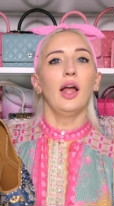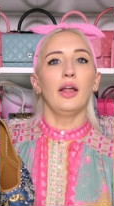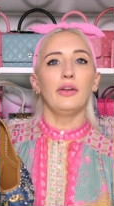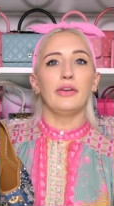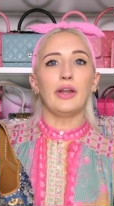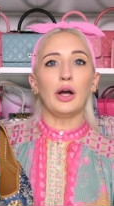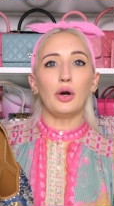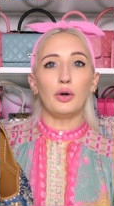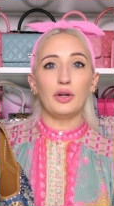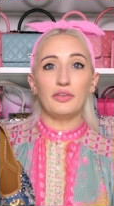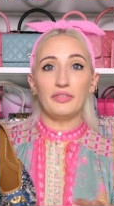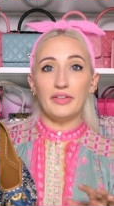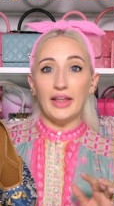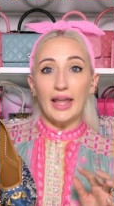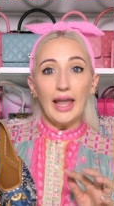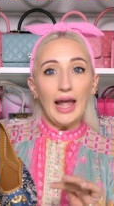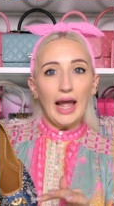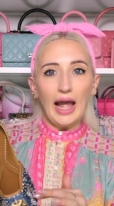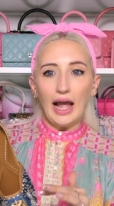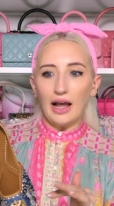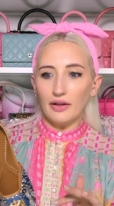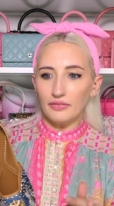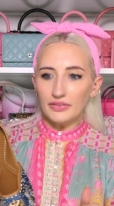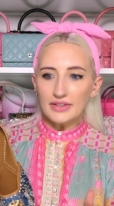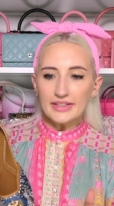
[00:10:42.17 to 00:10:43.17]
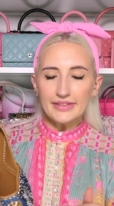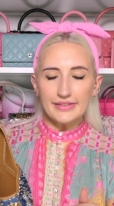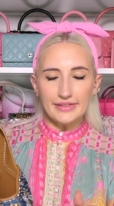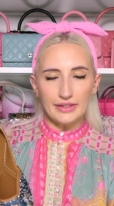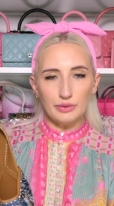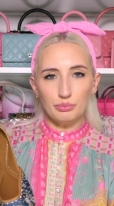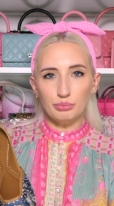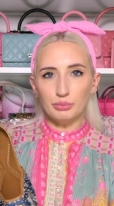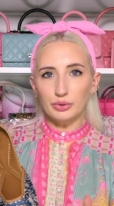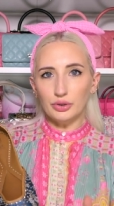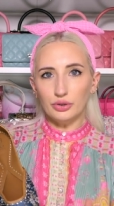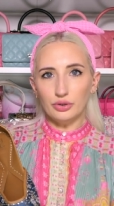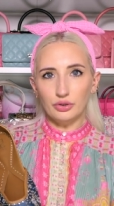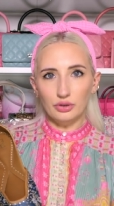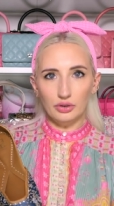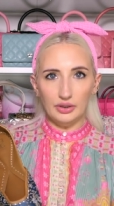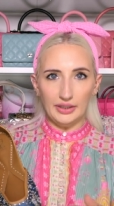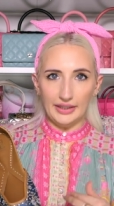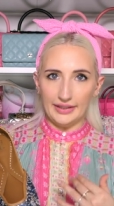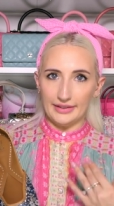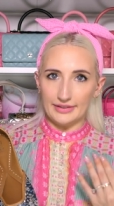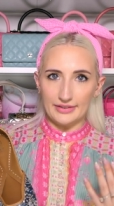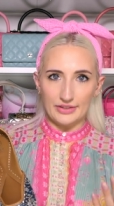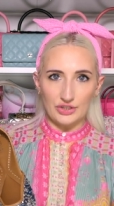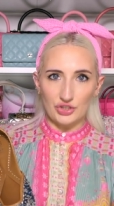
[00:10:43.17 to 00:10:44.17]
Now, if they have the symbol
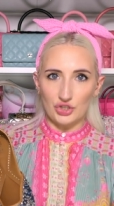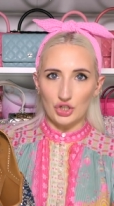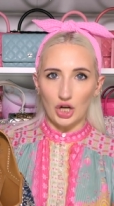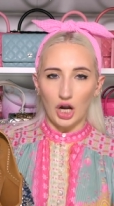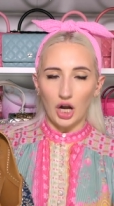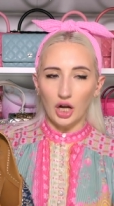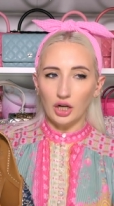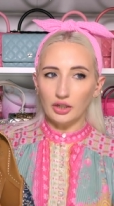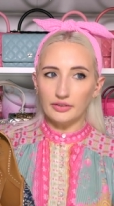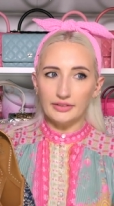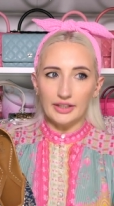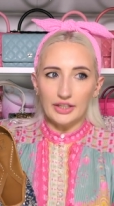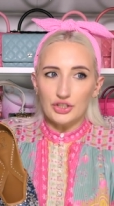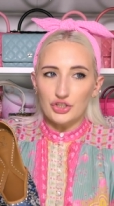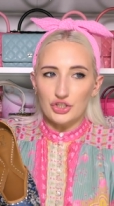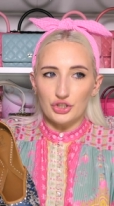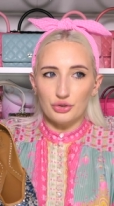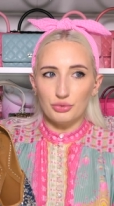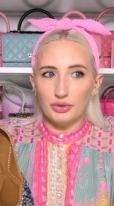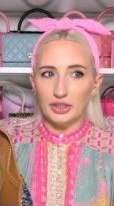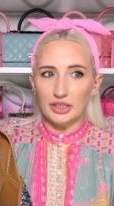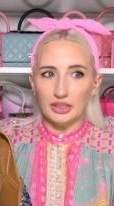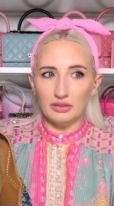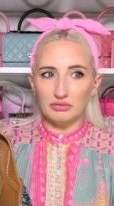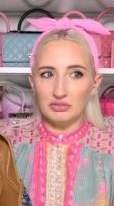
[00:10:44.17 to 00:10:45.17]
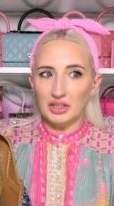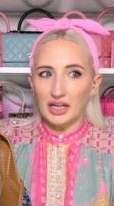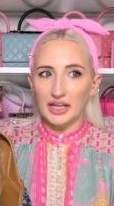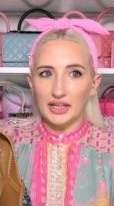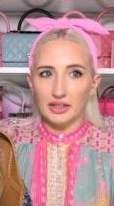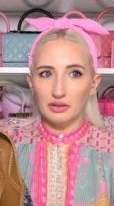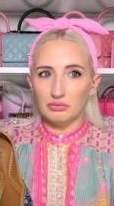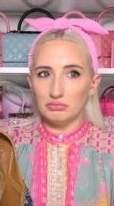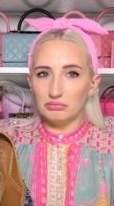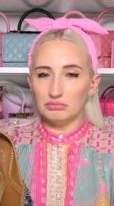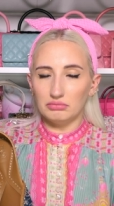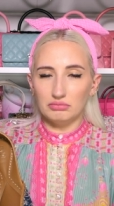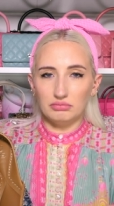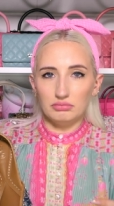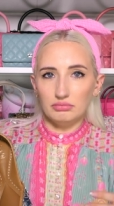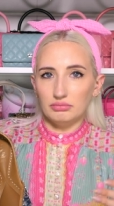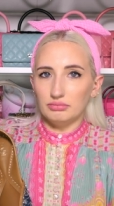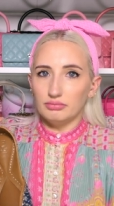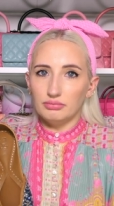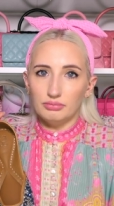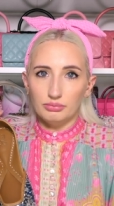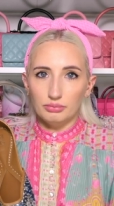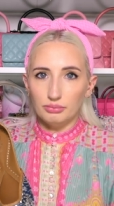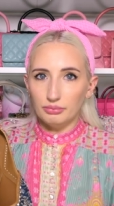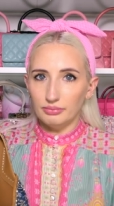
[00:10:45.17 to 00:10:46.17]
in stock, they do it like
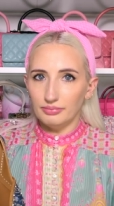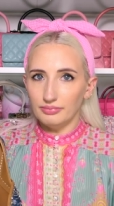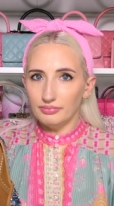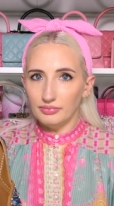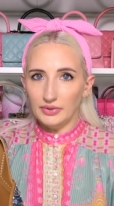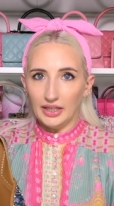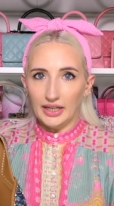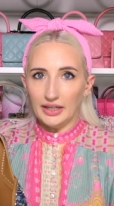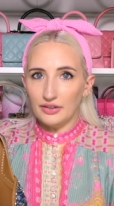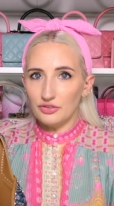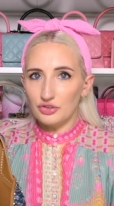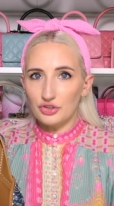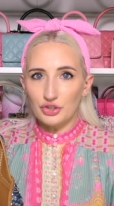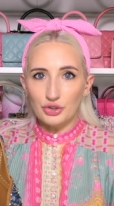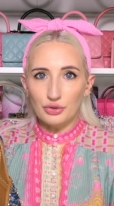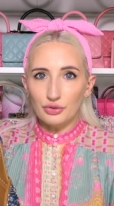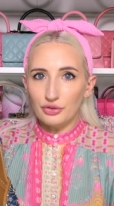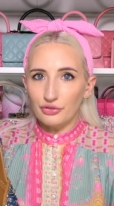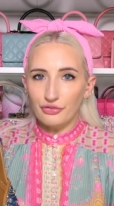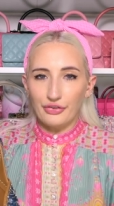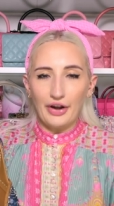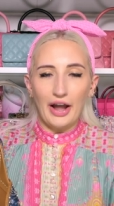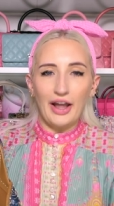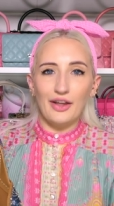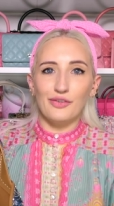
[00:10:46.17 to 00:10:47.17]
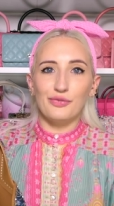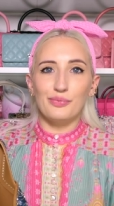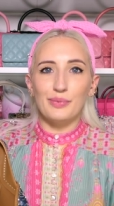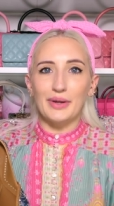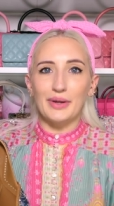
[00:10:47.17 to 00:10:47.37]
in two to five